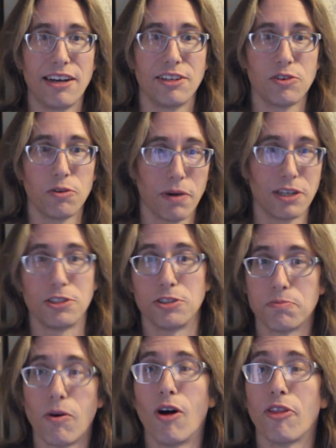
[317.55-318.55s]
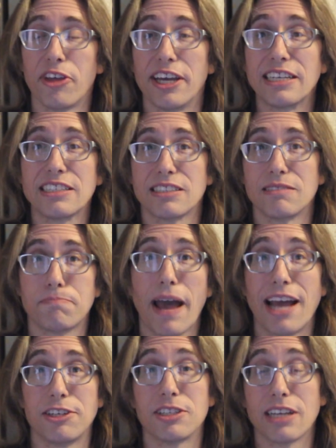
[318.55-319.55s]
to do a bunch of small things and
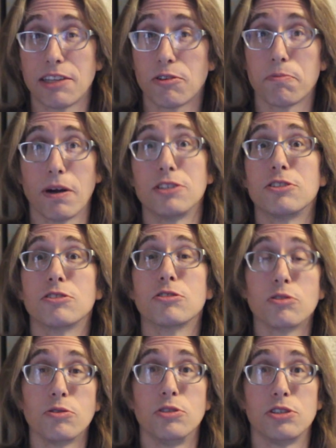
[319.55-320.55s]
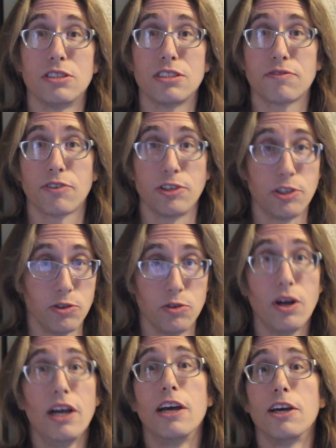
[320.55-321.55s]
patch together a bunch of solutions for
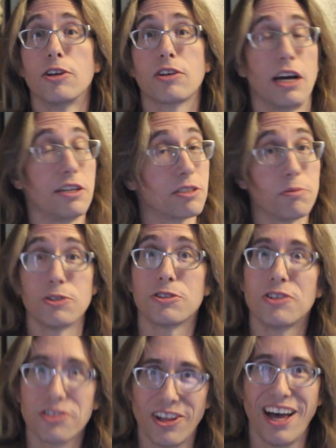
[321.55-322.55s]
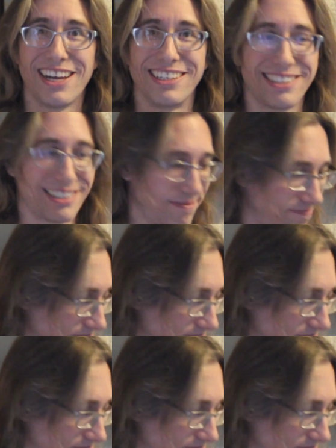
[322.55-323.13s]
you, your customers, and your clients.